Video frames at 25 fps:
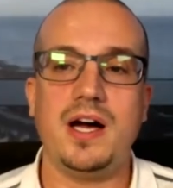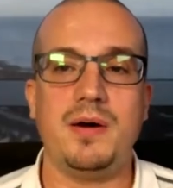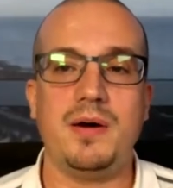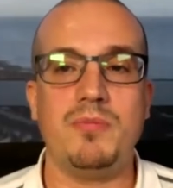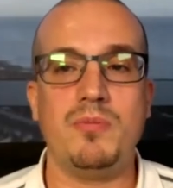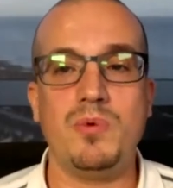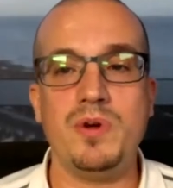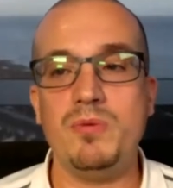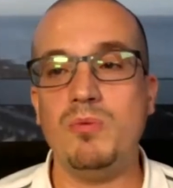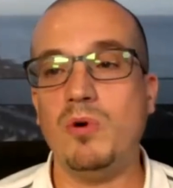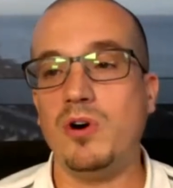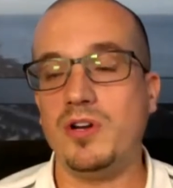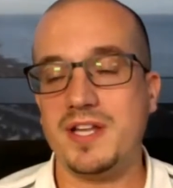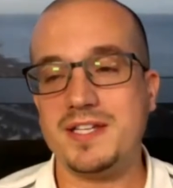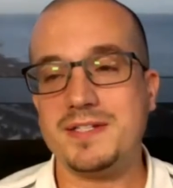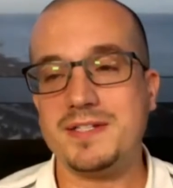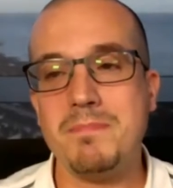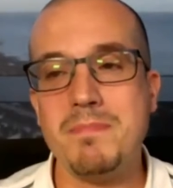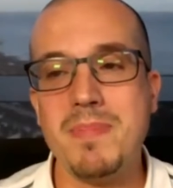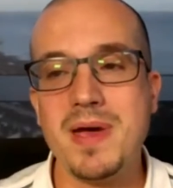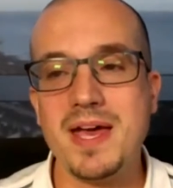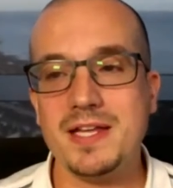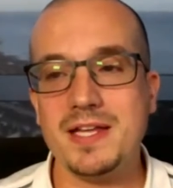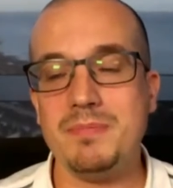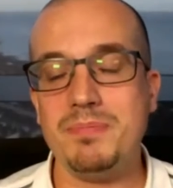We want as
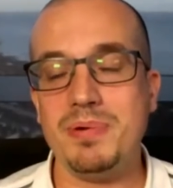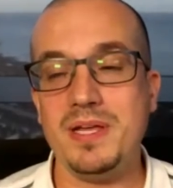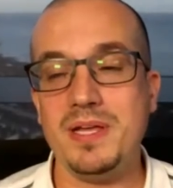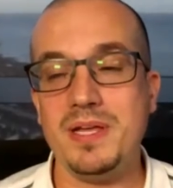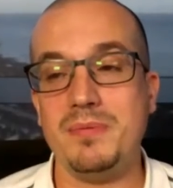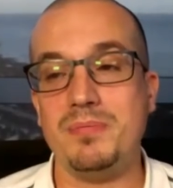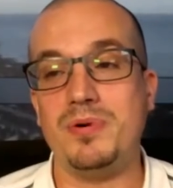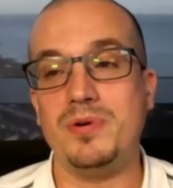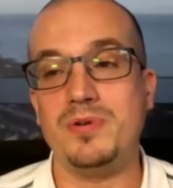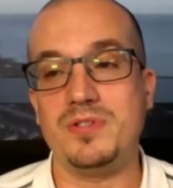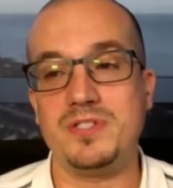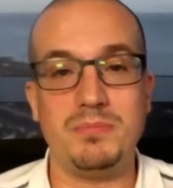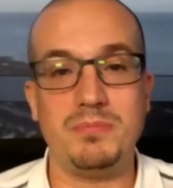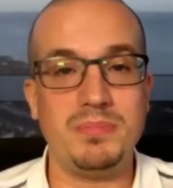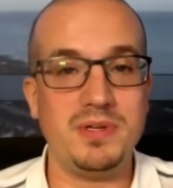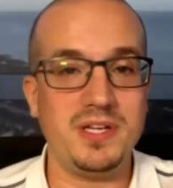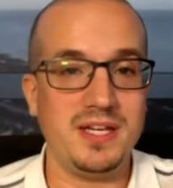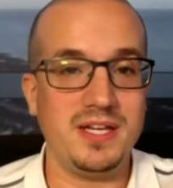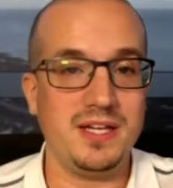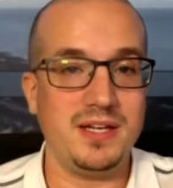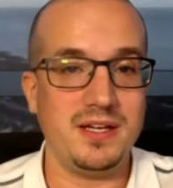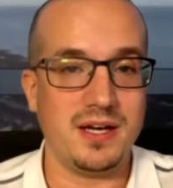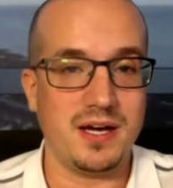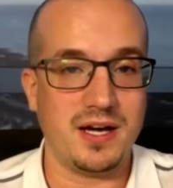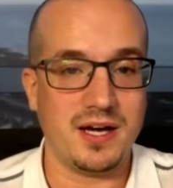many people to
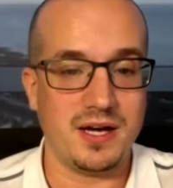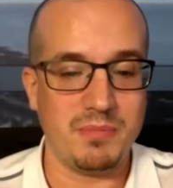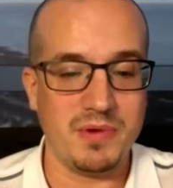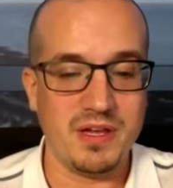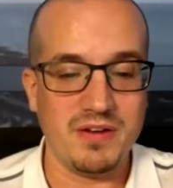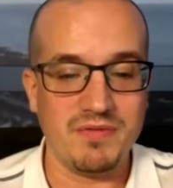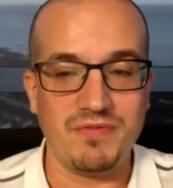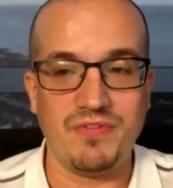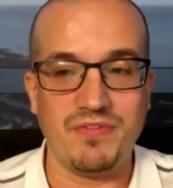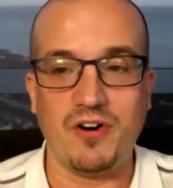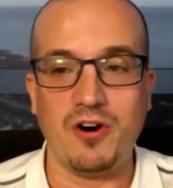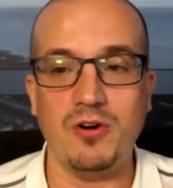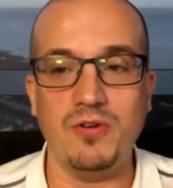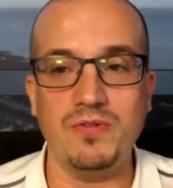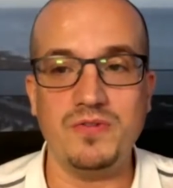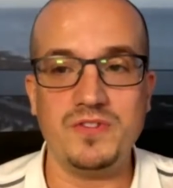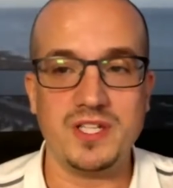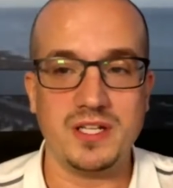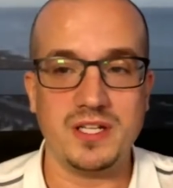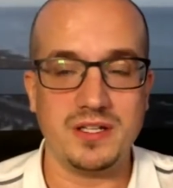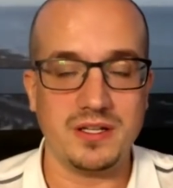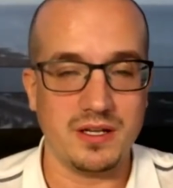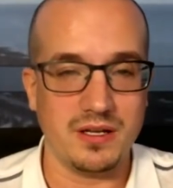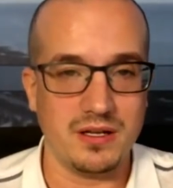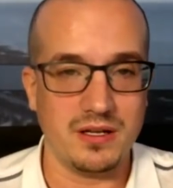be involved
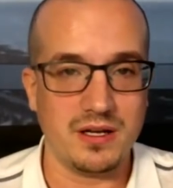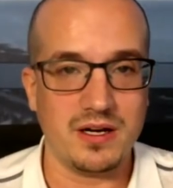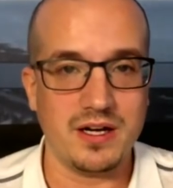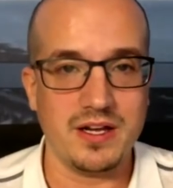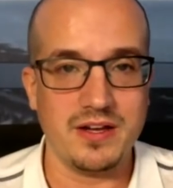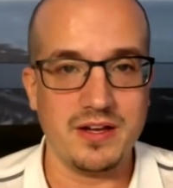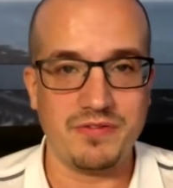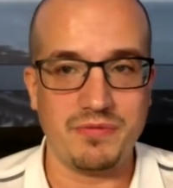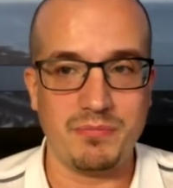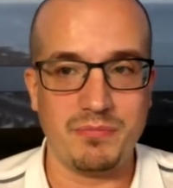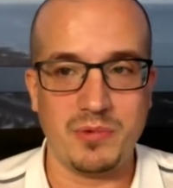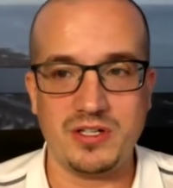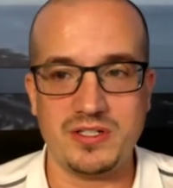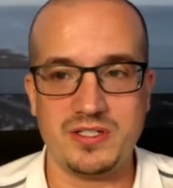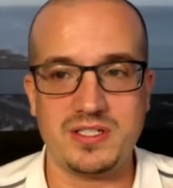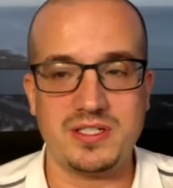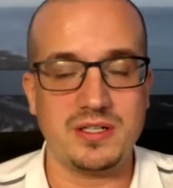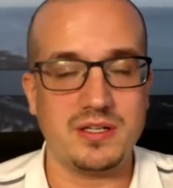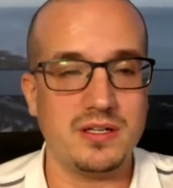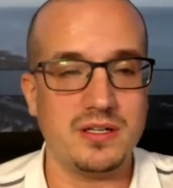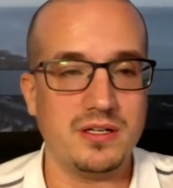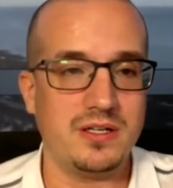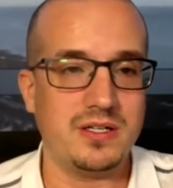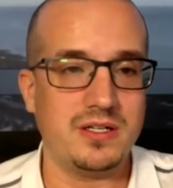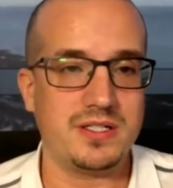in the live
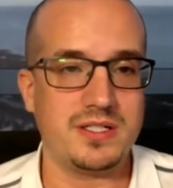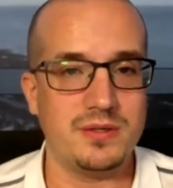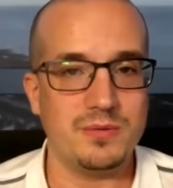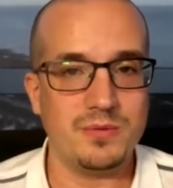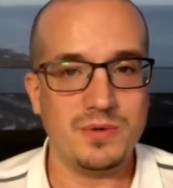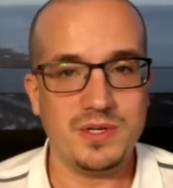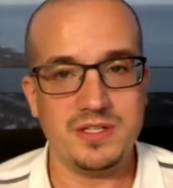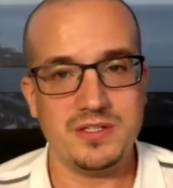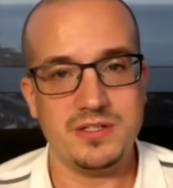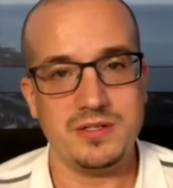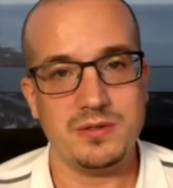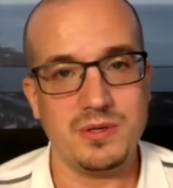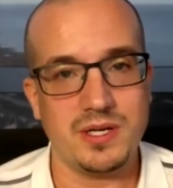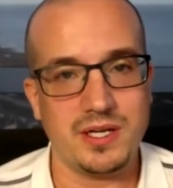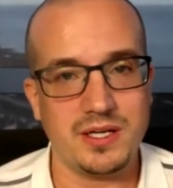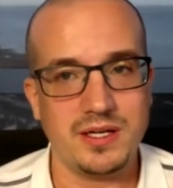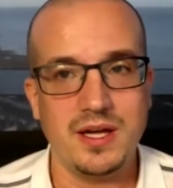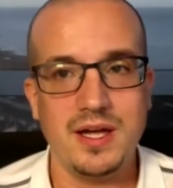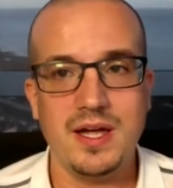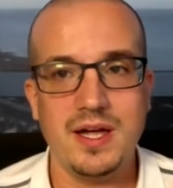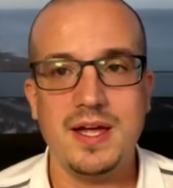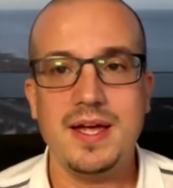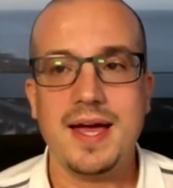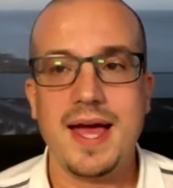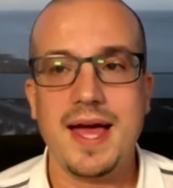masterclass that we're doing.
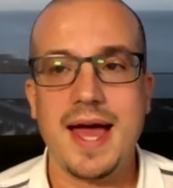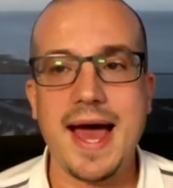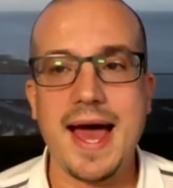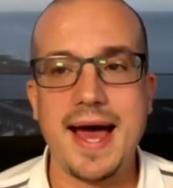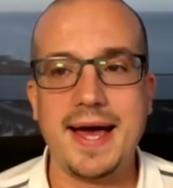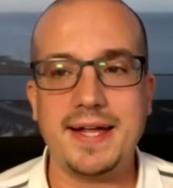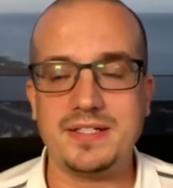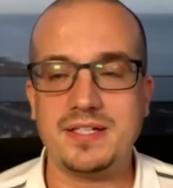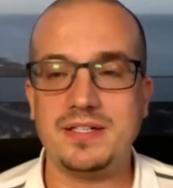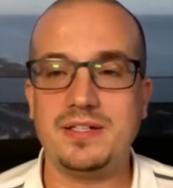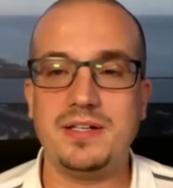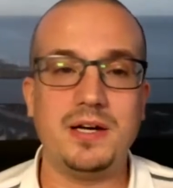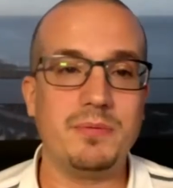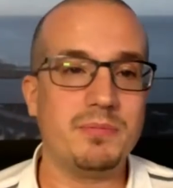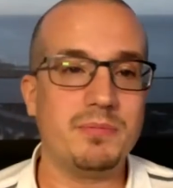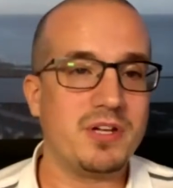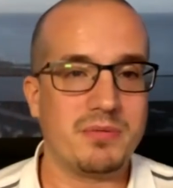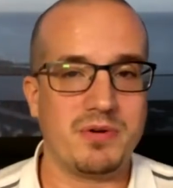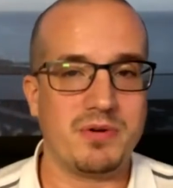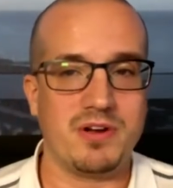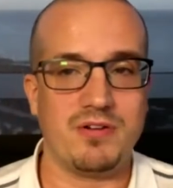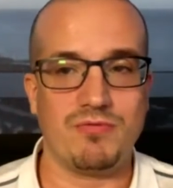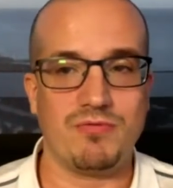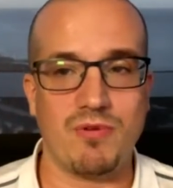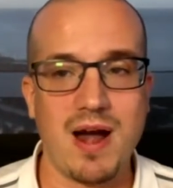And I'm going to
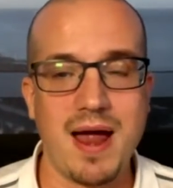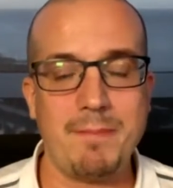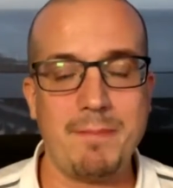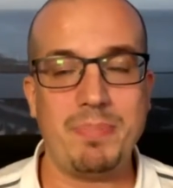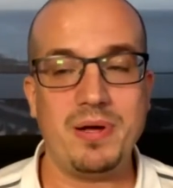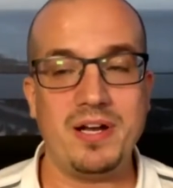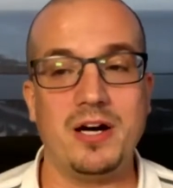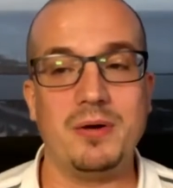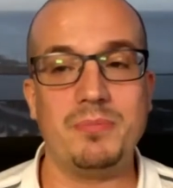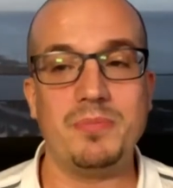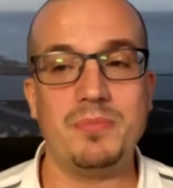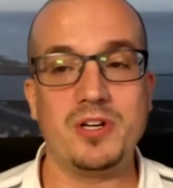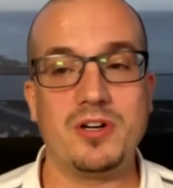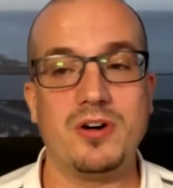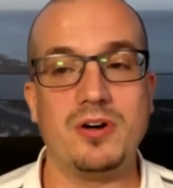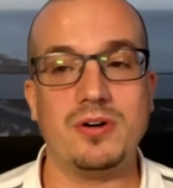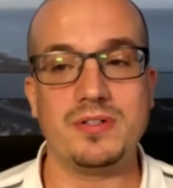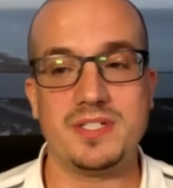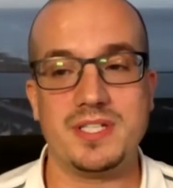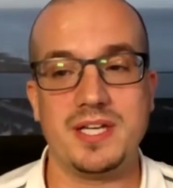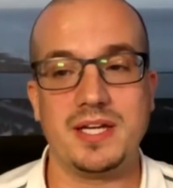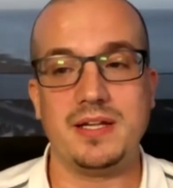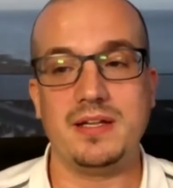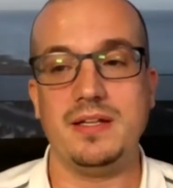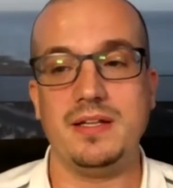be ramping up the
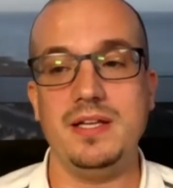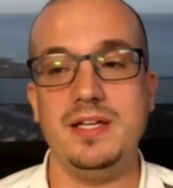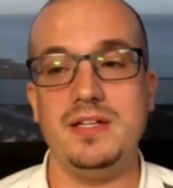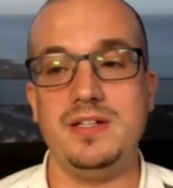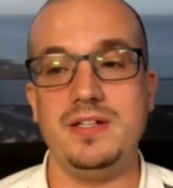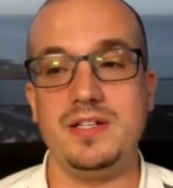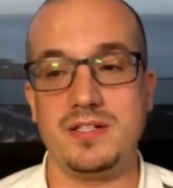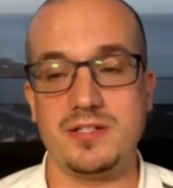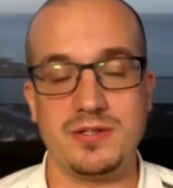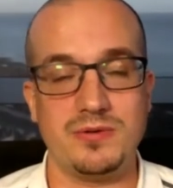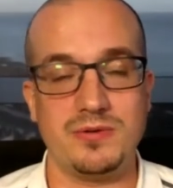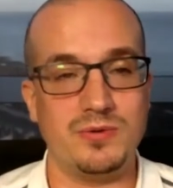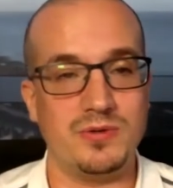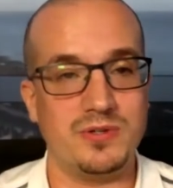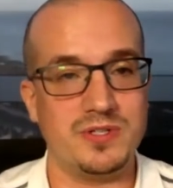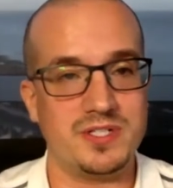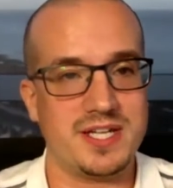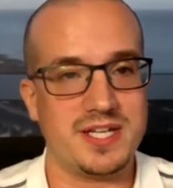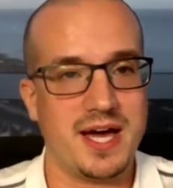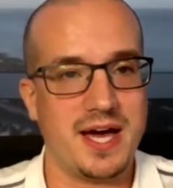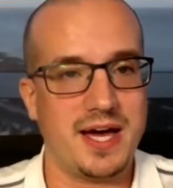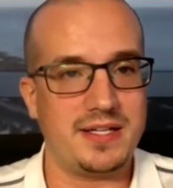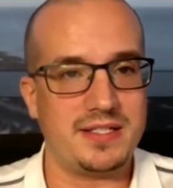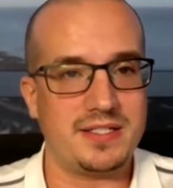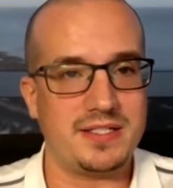content leading towards
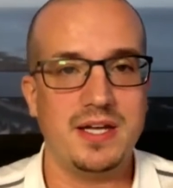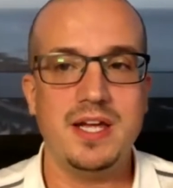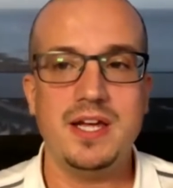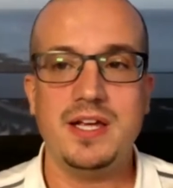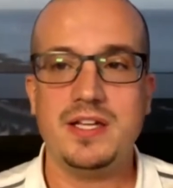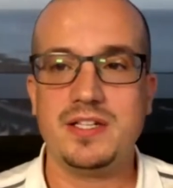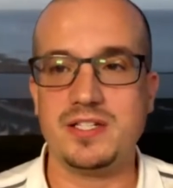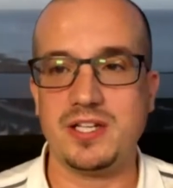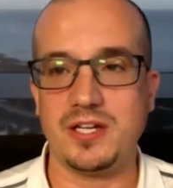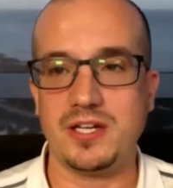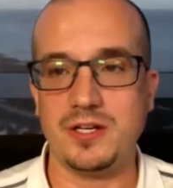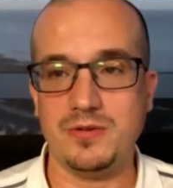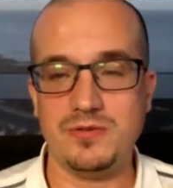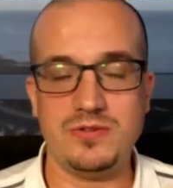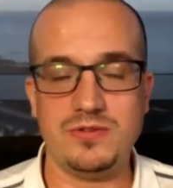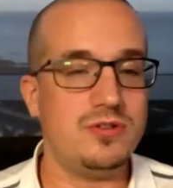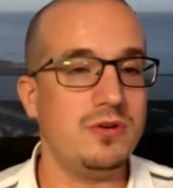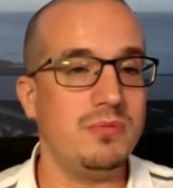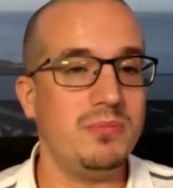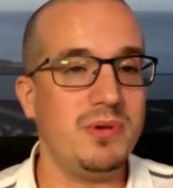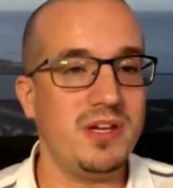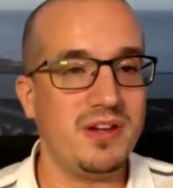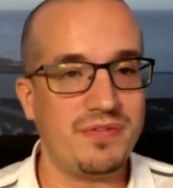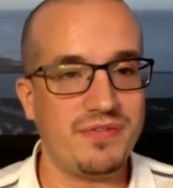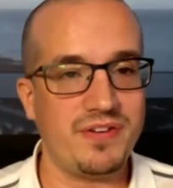that. So do
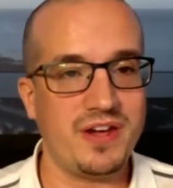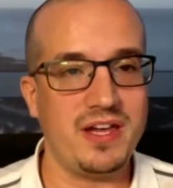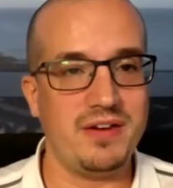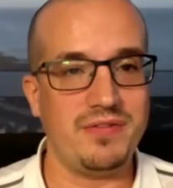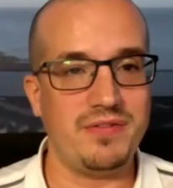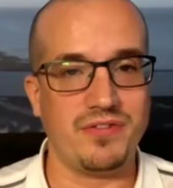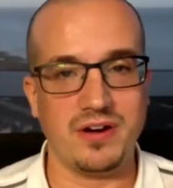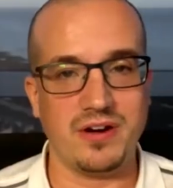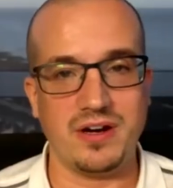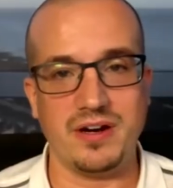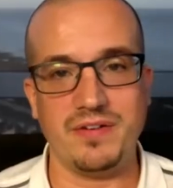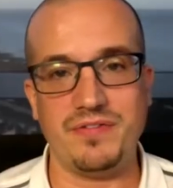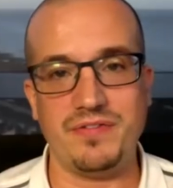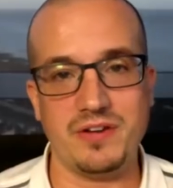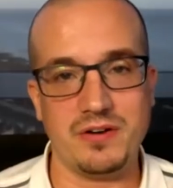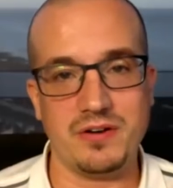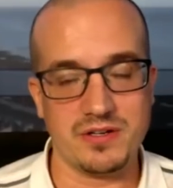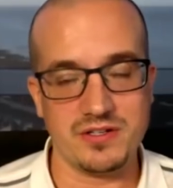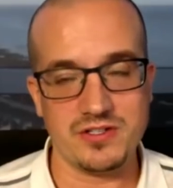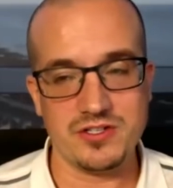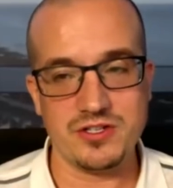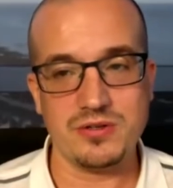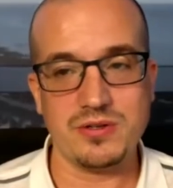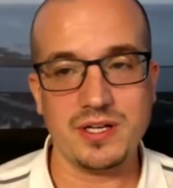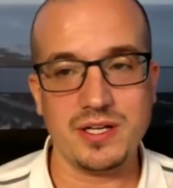me a favor. If you're
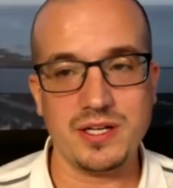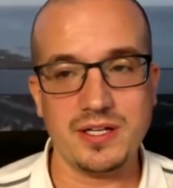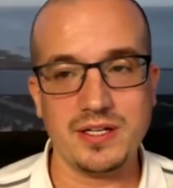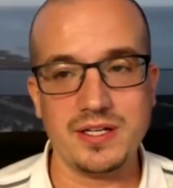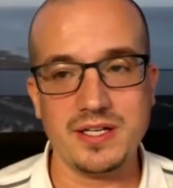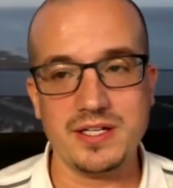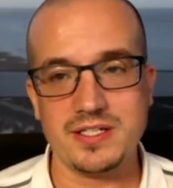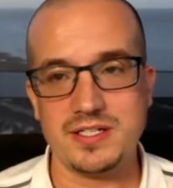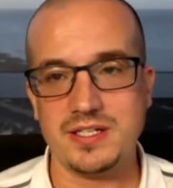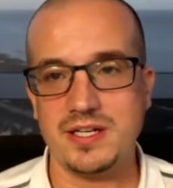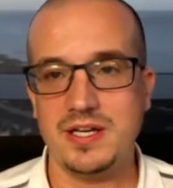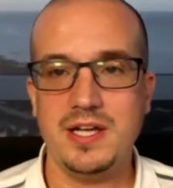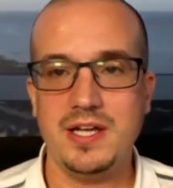enjoying this,